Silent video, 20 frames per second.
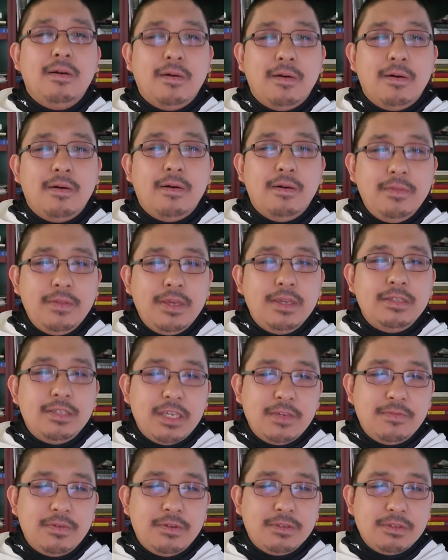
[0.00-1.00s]
All these
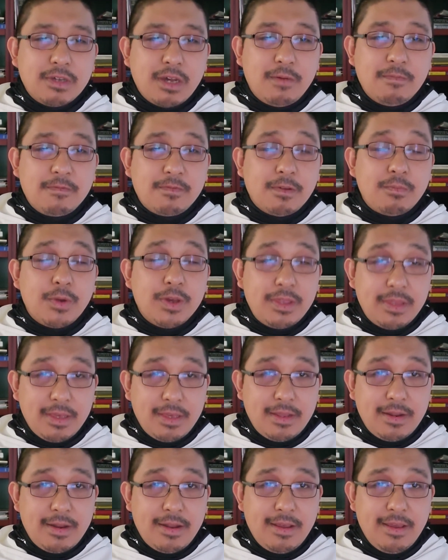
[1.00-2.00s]
evils come from
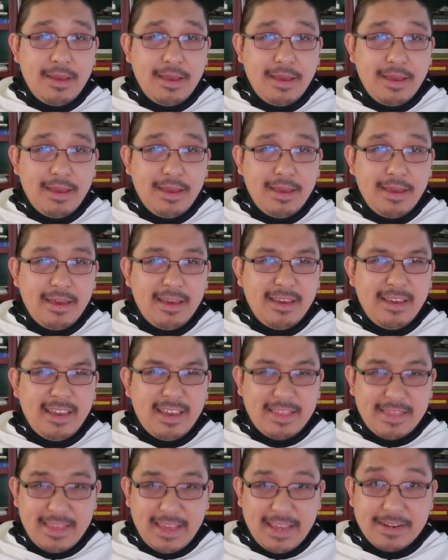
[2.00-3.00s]
within,
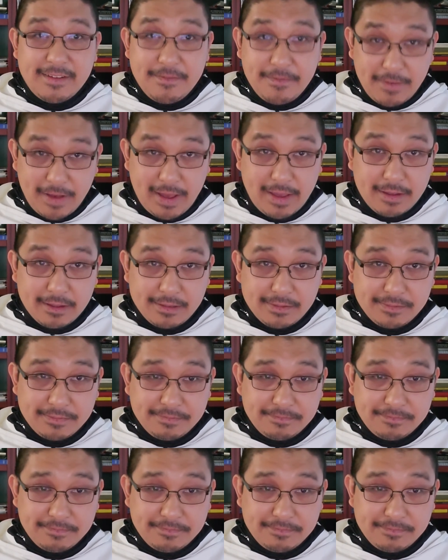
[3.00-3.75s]
and they defile.